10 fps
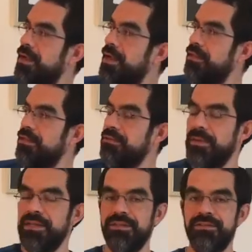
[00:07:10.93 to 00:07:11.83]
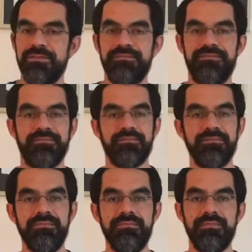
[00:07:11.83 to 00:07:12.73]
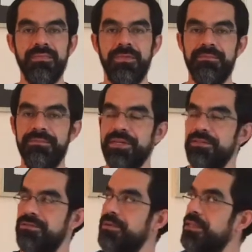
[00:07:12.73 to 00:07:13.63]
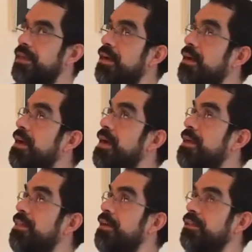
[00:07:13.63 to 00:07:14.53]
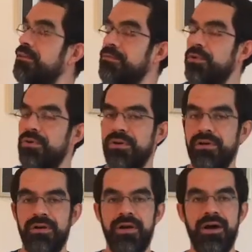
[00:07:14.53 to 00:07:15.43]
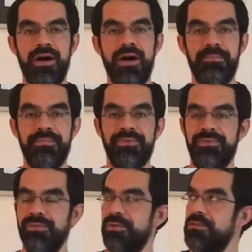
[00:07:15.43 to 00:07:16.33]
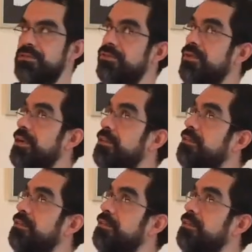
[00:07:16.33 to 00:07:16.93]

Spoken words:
And little by little, begin to bring the head a little more up towards the right.